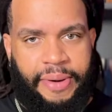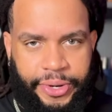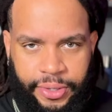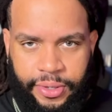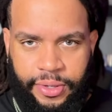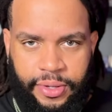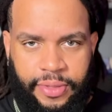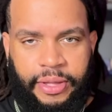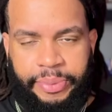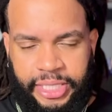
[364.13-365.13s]
better
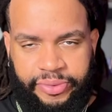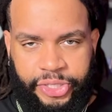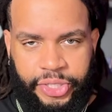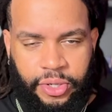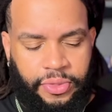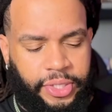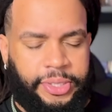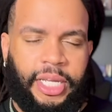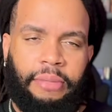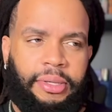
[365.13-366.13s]
than Pacific Chill. This
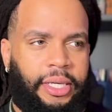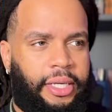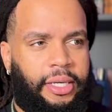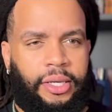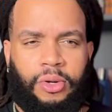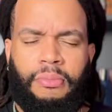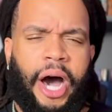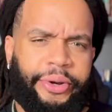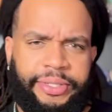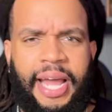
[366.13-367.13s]
is gonna be,
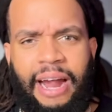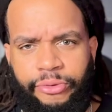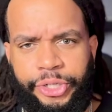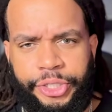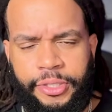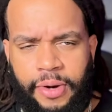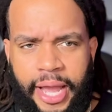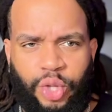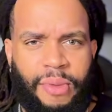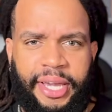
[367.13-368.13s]
moderate to average,
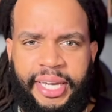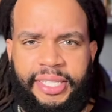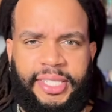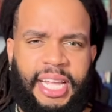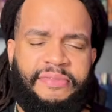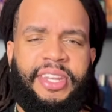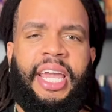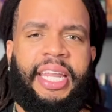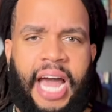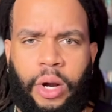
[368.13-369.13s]
right? You might get 7 to
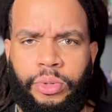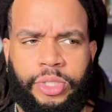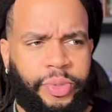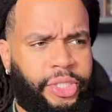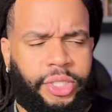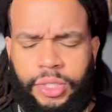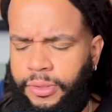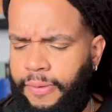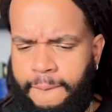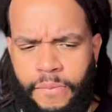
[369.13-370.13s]
8 hours,
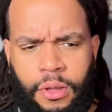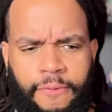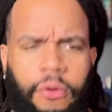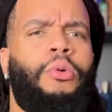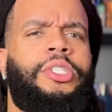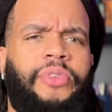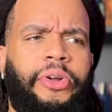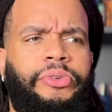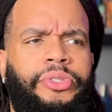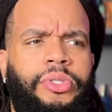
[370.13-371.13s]
which for most
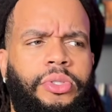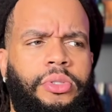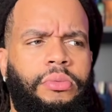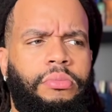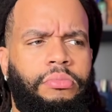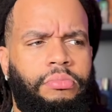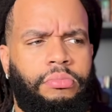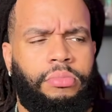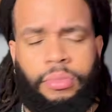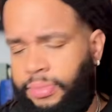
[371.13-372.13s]
fragrances
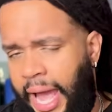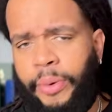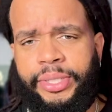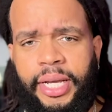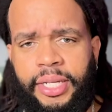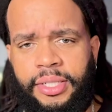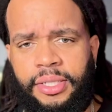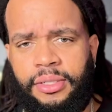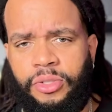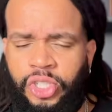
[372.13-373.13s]

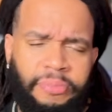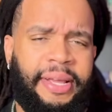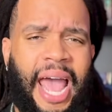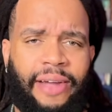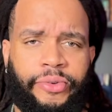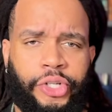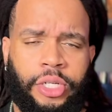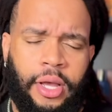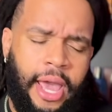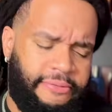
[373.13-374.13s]
nowadays should be
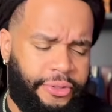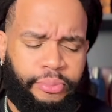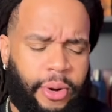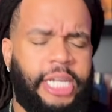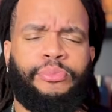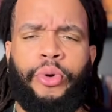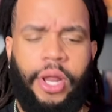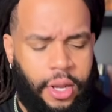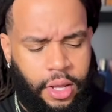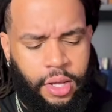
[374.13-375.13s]
average. And for the price
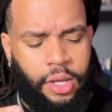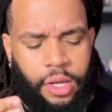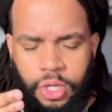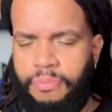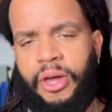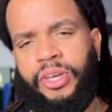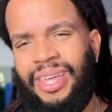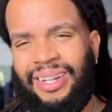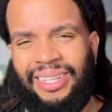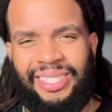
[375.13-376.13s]
point, you better
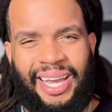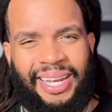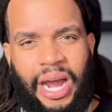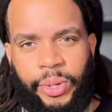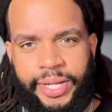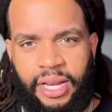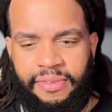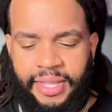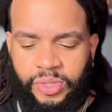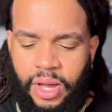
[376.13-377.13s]
get at least 8 hours out of
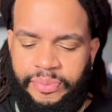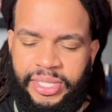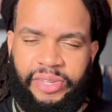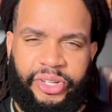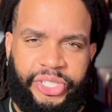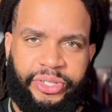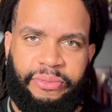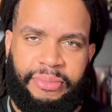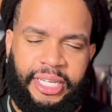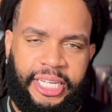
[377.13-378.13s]
it. That's why Pacific Chill to
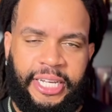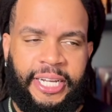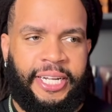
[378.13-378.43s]
me